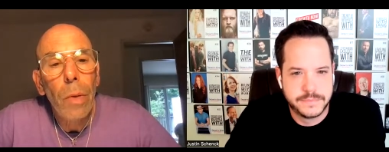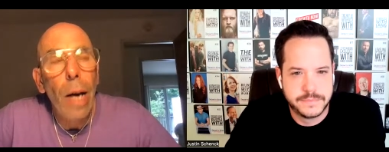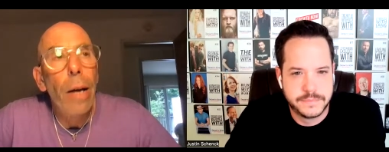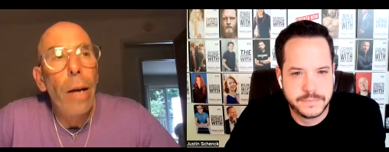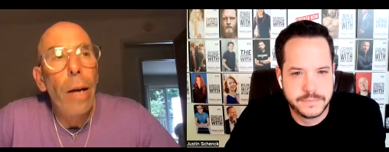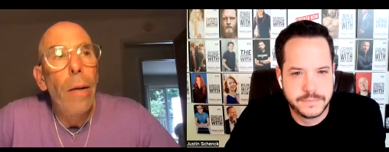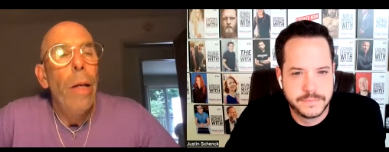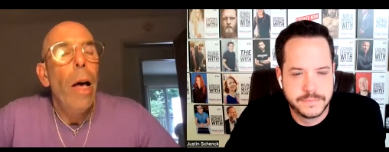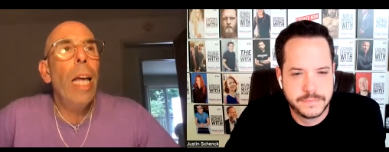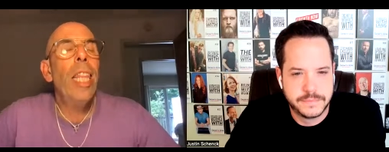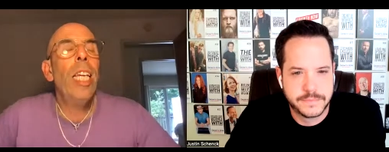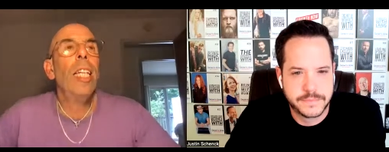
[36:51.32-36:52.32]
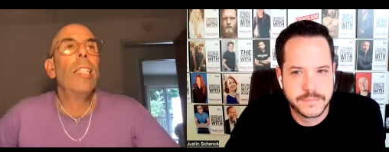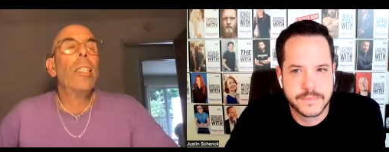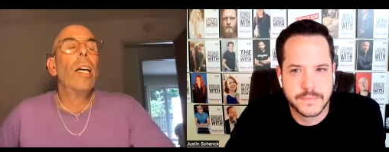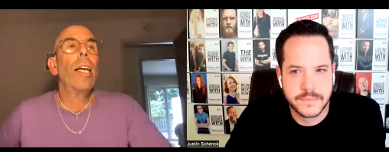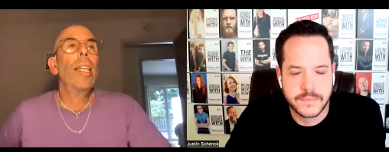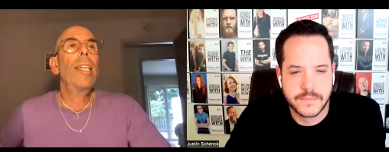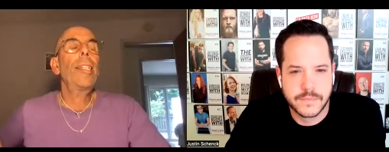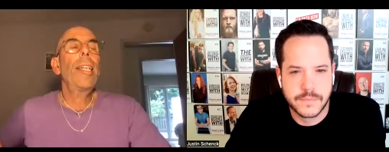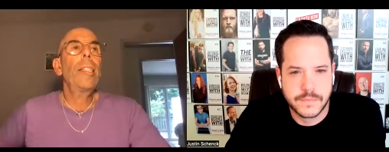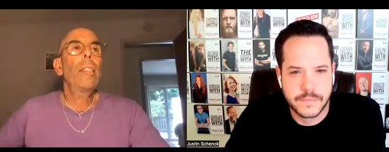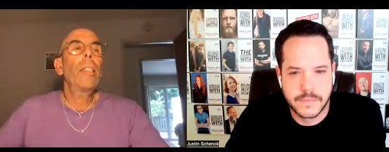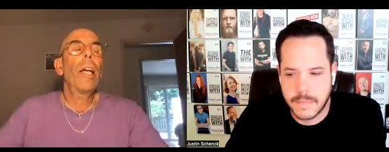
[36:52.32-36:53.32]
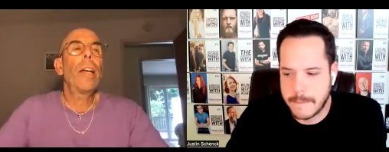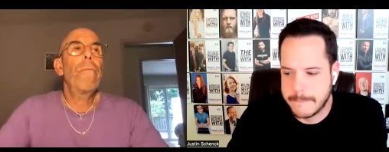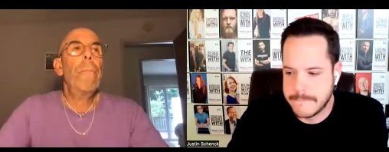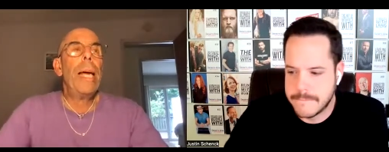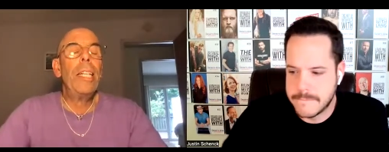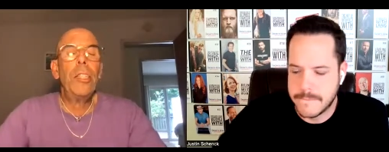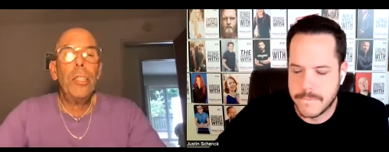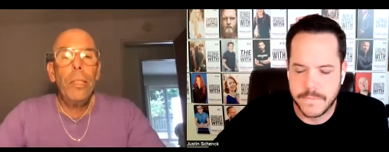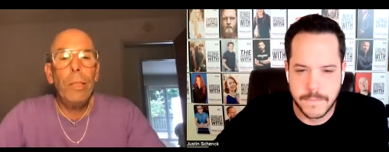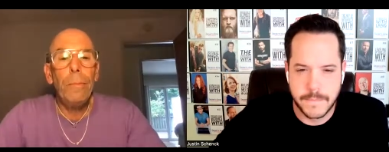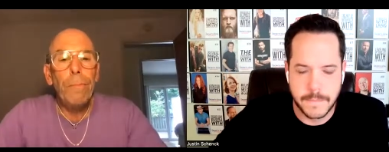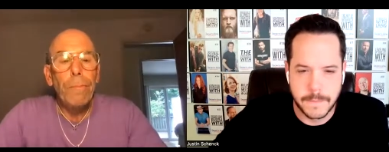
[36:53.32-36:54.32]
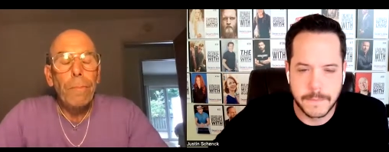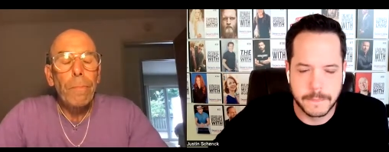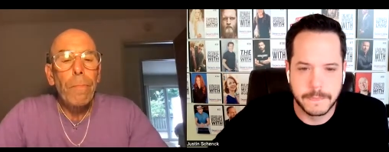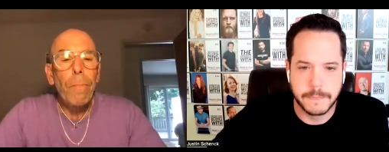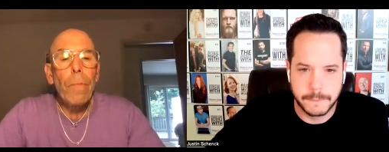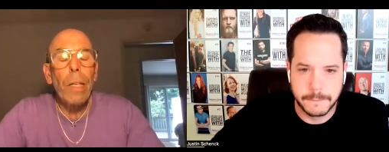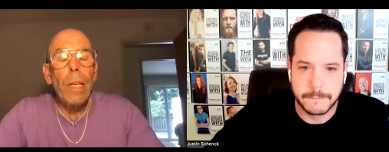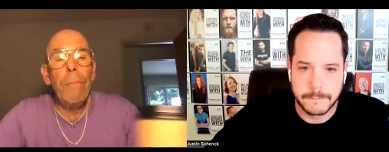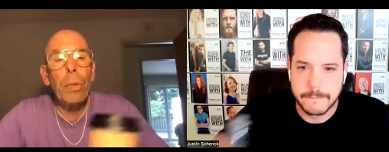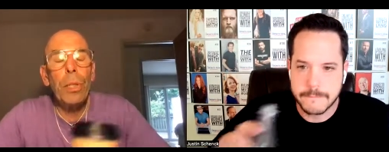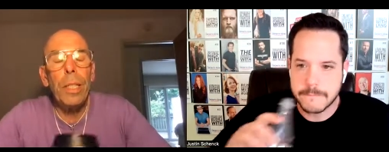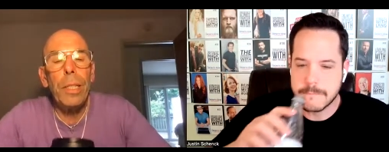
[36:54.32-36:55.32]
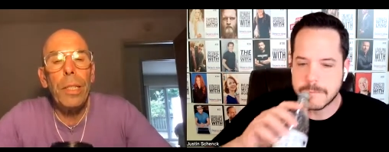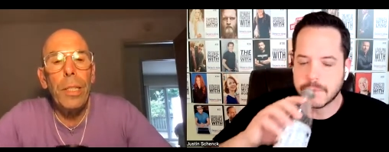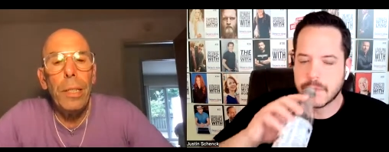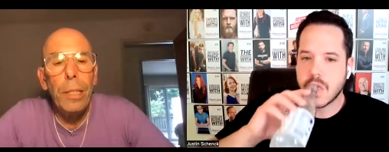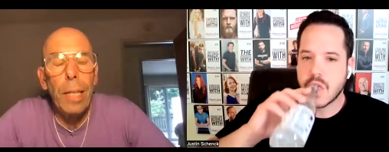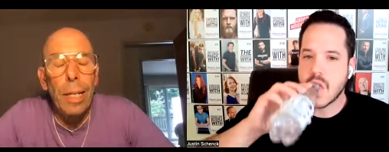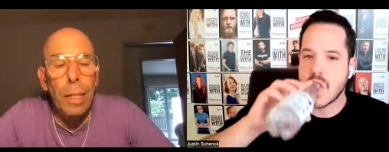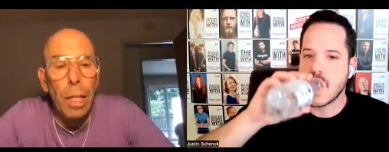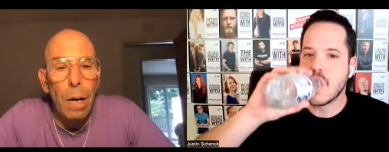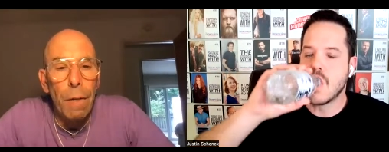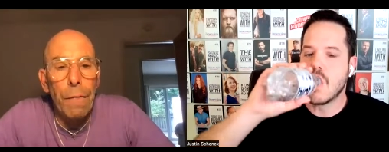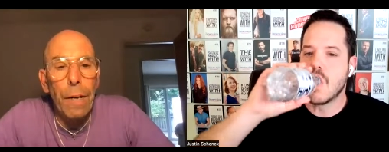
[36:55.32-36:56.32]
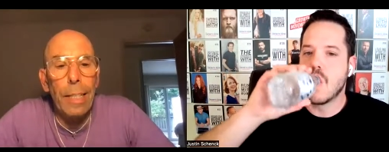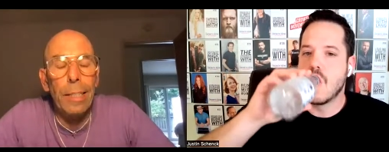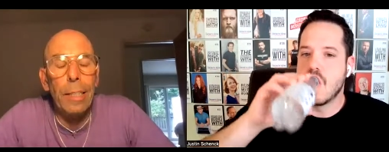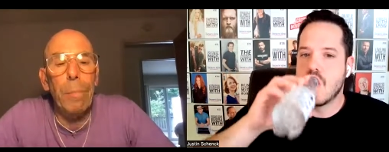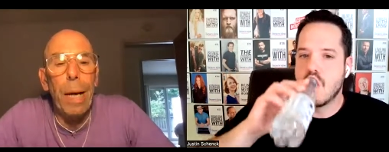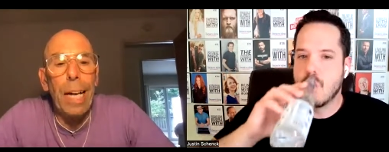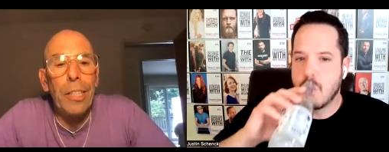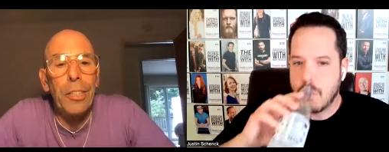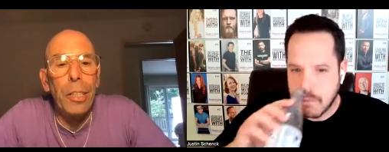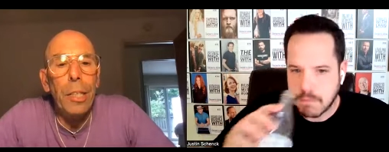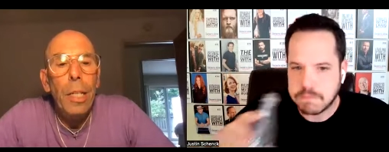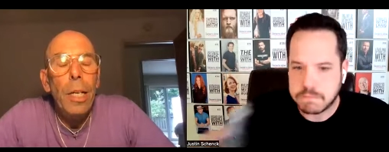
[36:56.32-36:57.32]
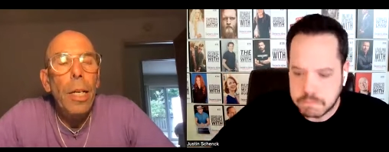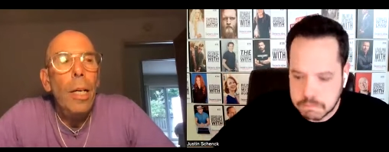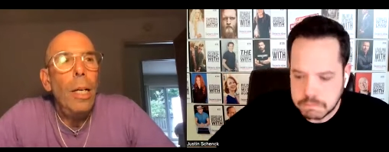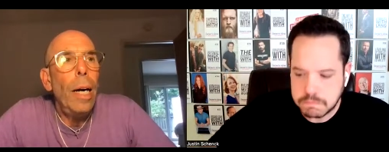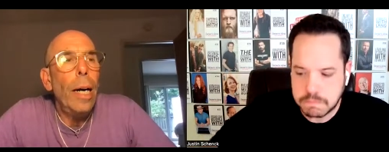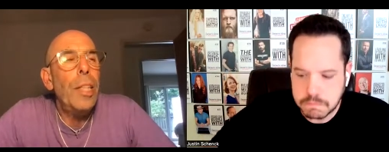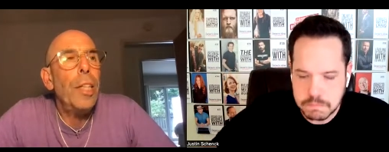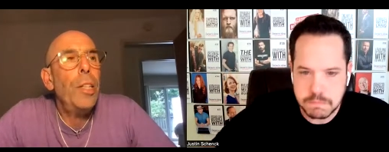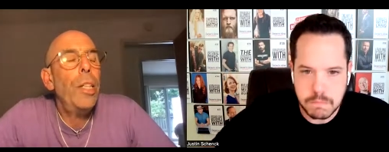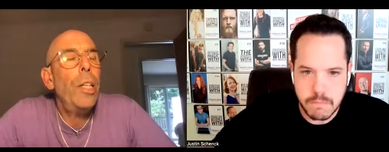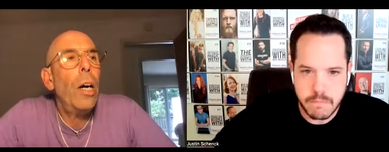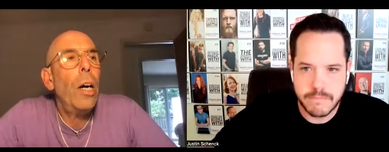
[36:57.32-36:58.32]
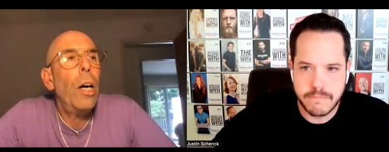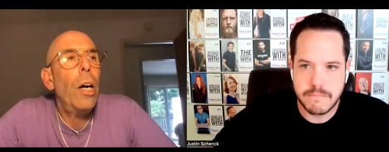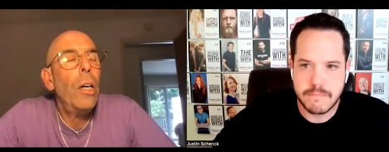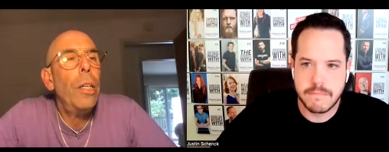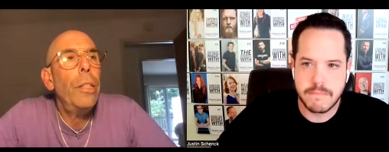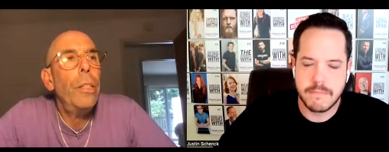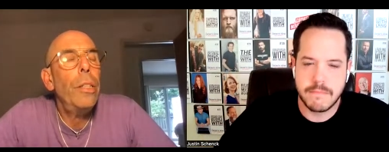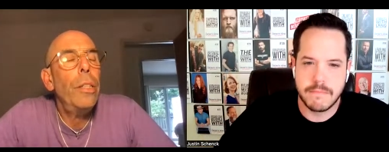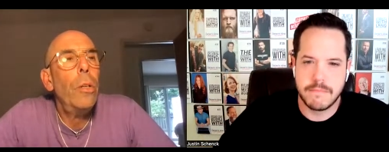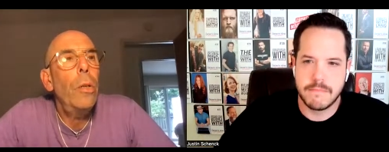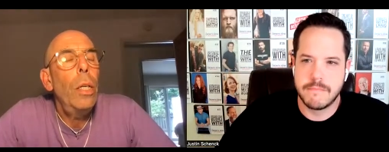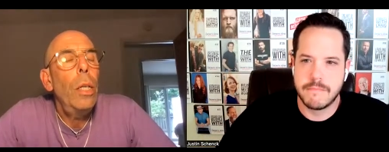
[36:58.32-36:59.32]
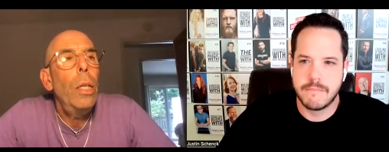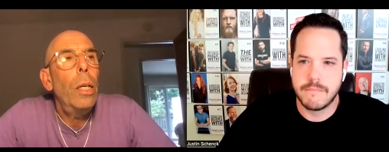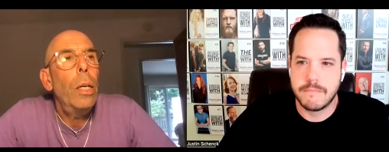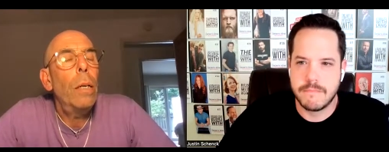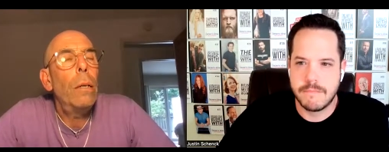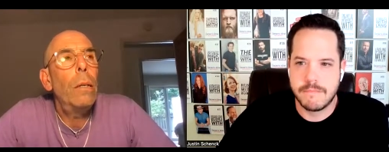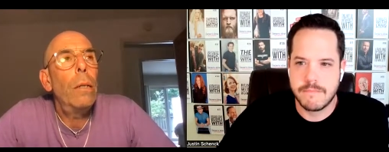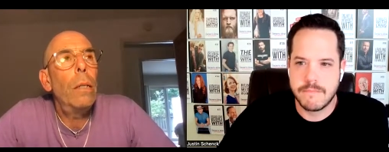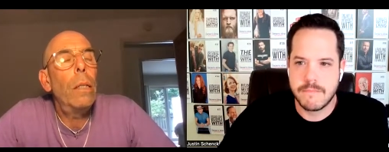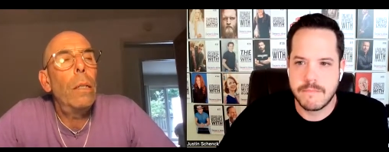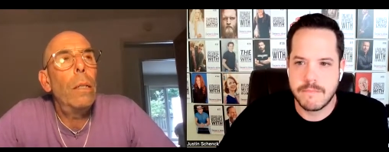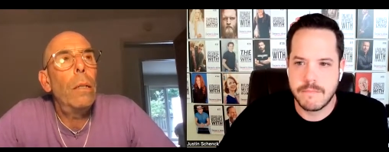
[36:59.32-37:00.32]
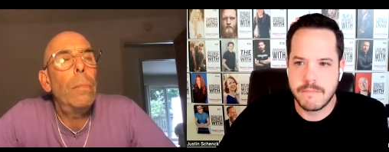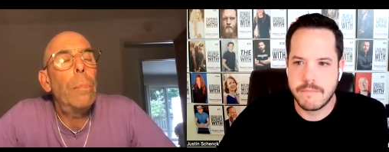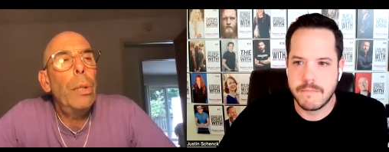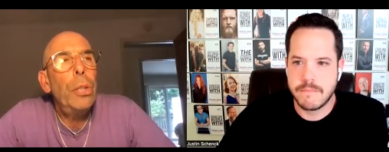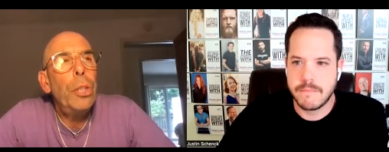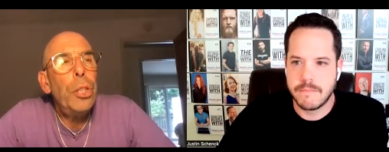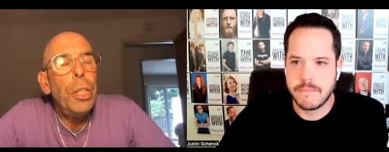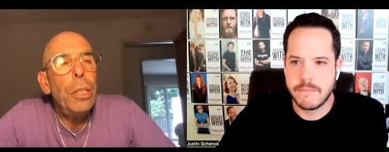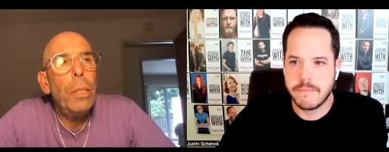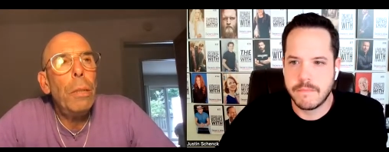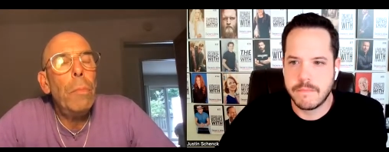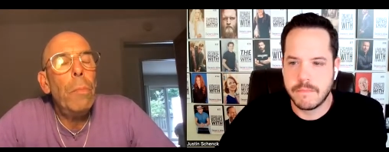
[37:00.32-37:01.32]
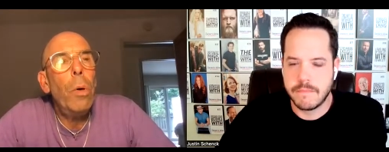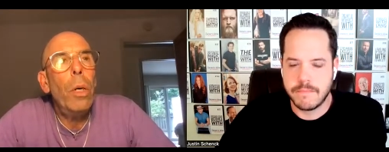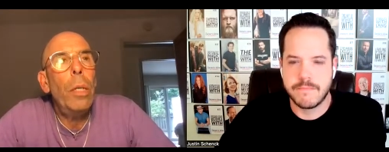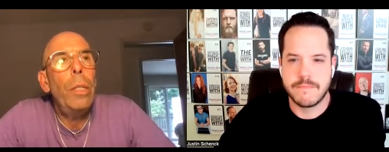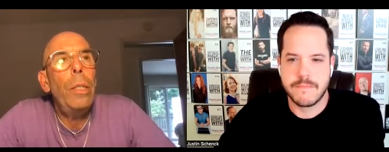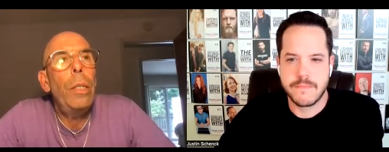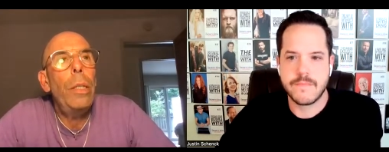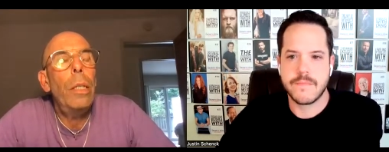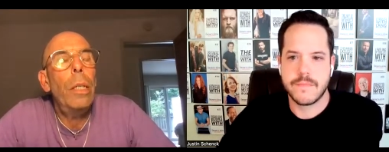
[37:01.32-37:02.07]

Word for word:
Speaker 1: Yeah, I think it, I think it takes a lot of patience and persistence and love and compassion. I think the hard, you know, uh, pushing someone